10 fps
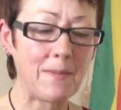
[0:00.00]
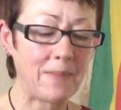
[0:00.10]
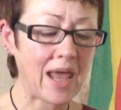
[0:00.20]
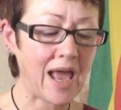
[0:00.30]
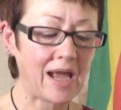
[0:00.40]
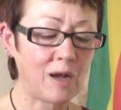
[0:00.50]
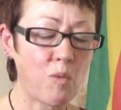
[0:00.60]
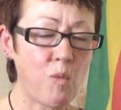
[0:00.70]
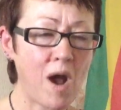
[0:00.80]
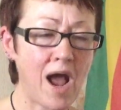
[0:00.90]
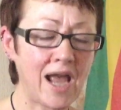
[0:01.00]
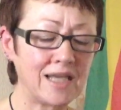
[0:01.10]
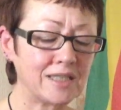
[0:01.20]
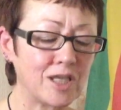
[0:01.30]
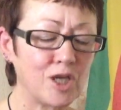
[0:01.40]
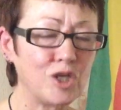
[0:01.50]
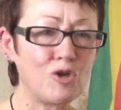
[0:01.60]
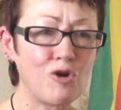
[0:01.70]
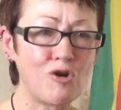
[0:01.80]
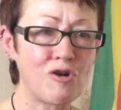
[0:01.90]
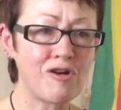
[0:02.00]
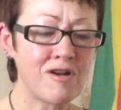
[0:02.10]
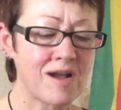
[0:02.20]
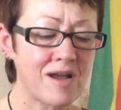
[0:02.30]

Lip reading: Black, white, young,